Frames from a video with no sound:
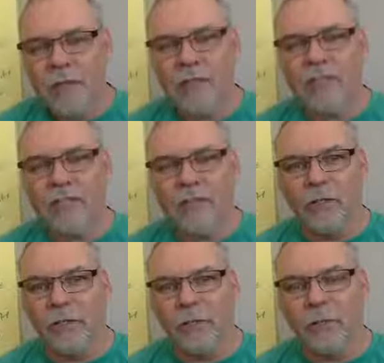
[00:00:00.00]
things that
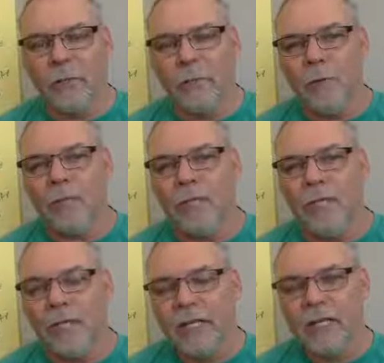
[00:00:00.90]
you learn, but
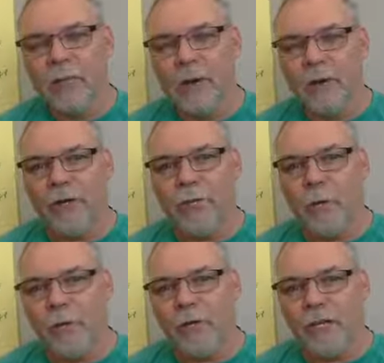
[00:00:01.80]
mostly inspiring,
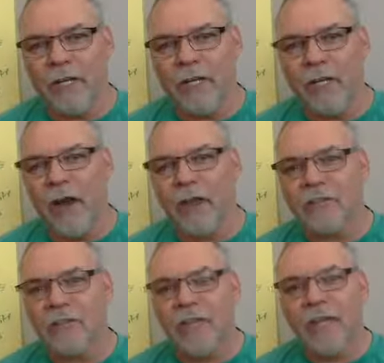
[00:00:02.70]
motivating
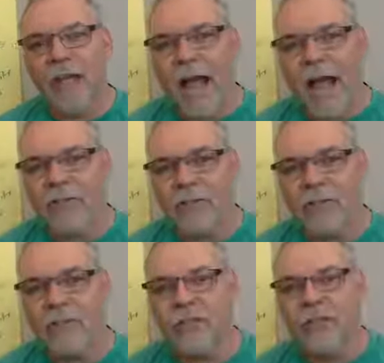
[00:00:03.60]
thoughts,
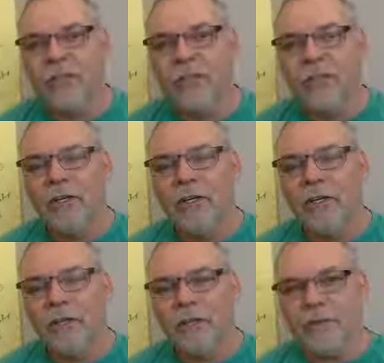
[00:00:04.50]
actions
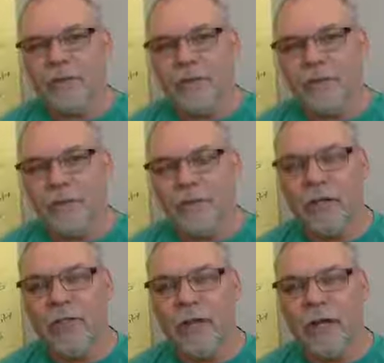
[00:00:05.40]
of yourself that
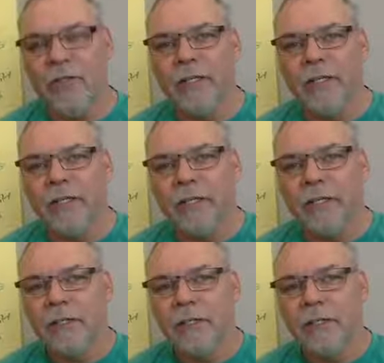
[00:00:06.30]
you've done.
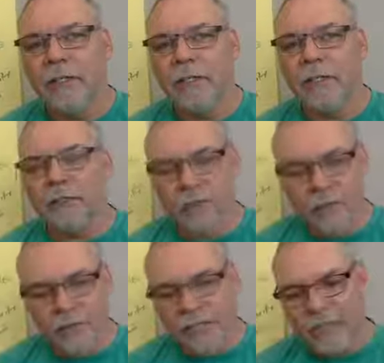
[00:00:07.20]

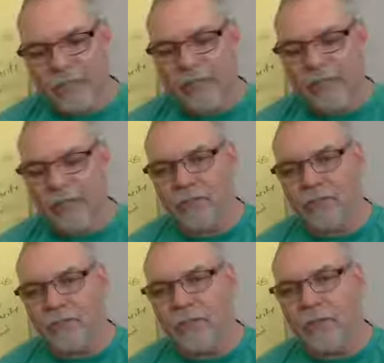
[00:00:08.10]
Start teaching
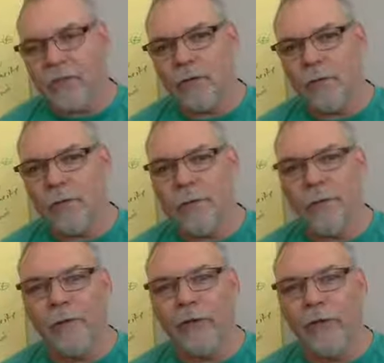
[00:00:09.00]
things. You know, we've
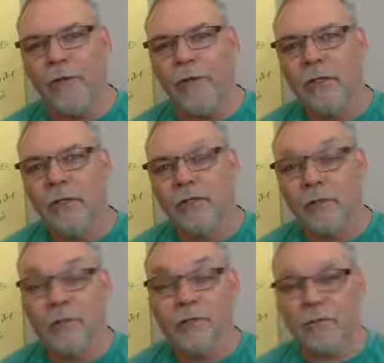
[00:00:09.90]
been around,
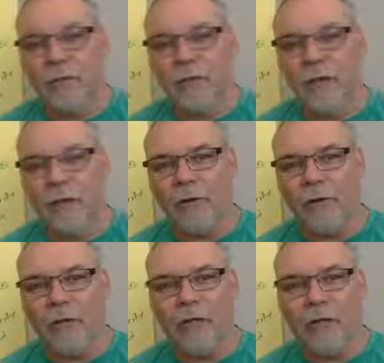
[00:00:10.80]
some of us have been around
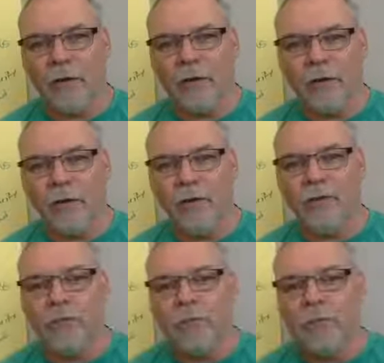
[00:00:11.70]
a lot longer than
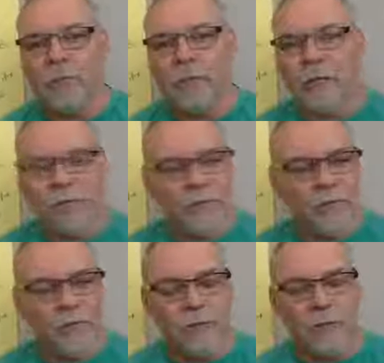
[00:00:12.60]
others, but
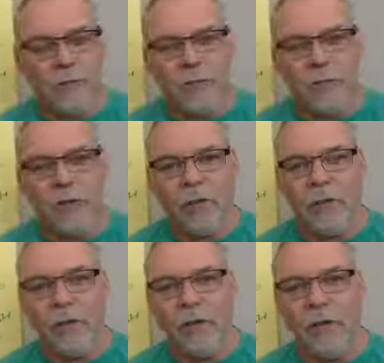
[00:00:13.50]
even if you know, you don't
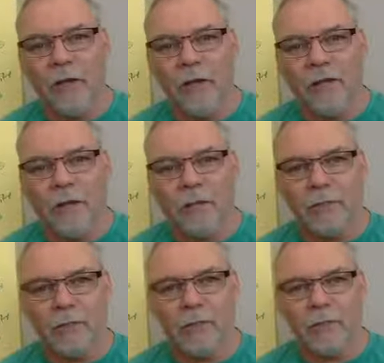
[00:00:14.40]
have to be around a long time
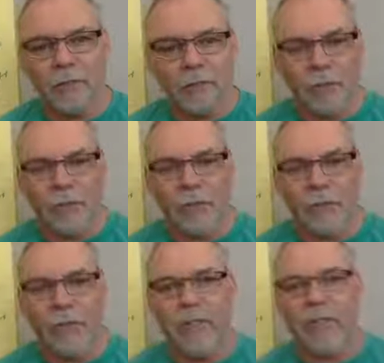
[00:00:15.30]
to learn
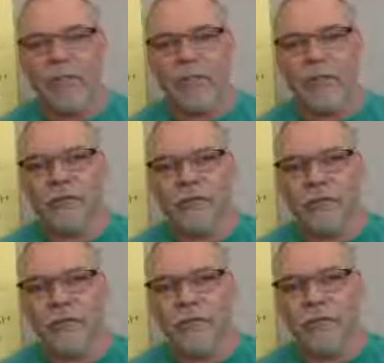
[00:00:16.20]
something. Start
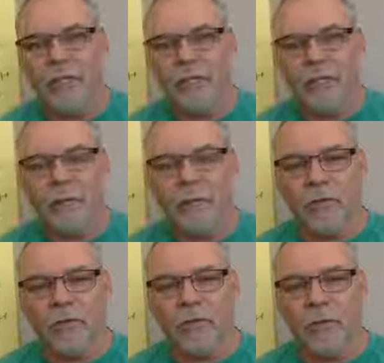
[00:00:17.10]
sharing some of
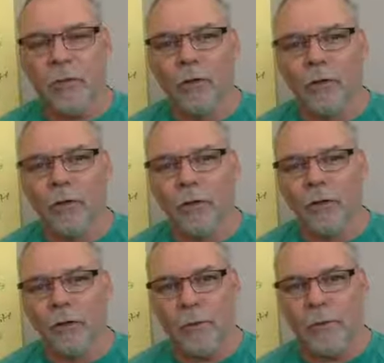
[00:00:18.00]
those things you learn
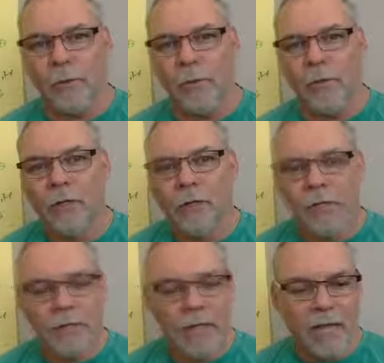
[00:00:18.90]
with other people,
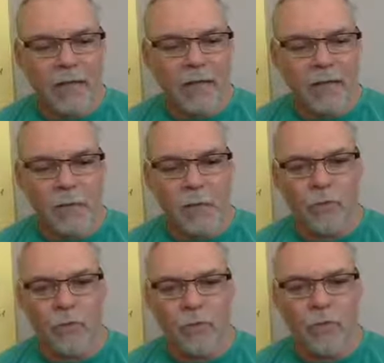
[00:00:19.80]
and that
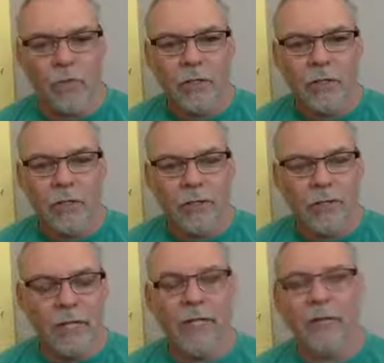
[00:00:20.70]
shows
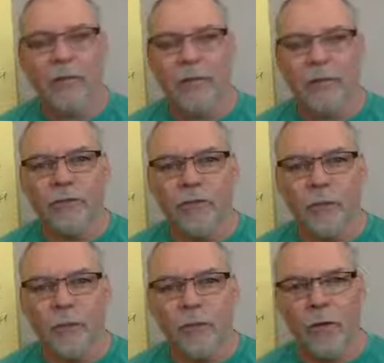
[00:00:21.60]
they in turn
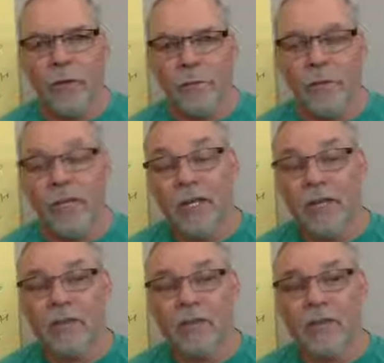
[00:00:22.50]
share with other people.
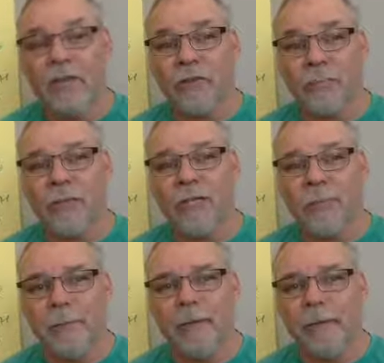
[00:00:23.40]
And if you start
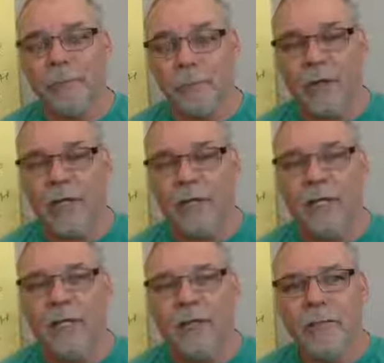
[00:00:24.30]
spreading
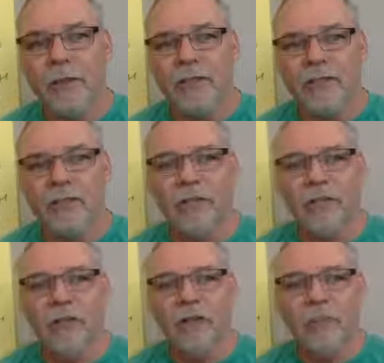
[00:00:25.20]
the message
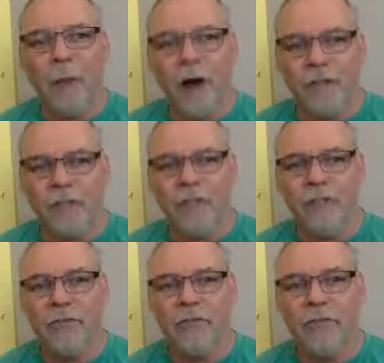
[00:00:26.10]
of
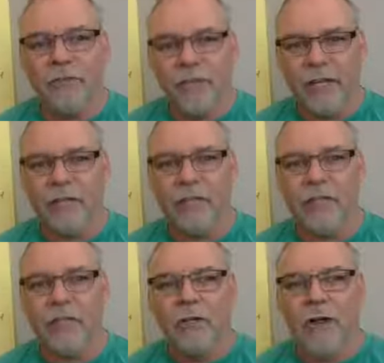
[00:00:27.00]
positive things,